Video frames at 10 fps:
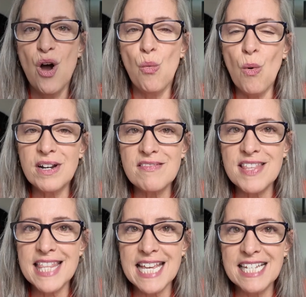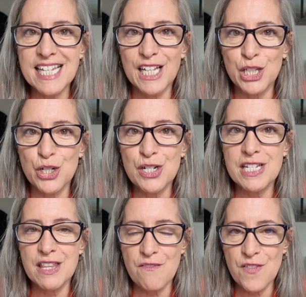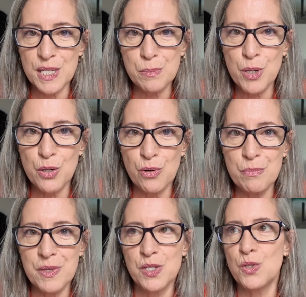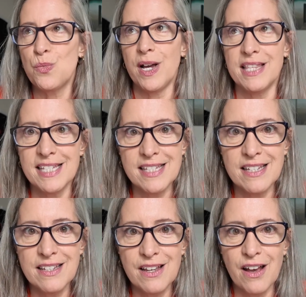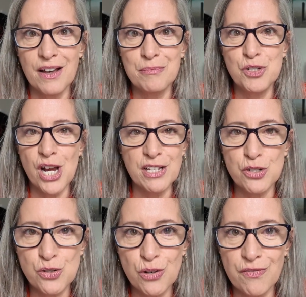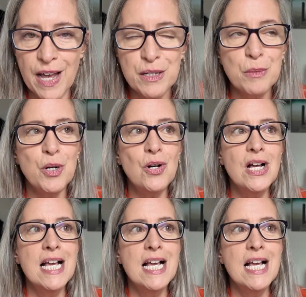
One of the things I learned in the Facebook group, this is why these chats are so valuable,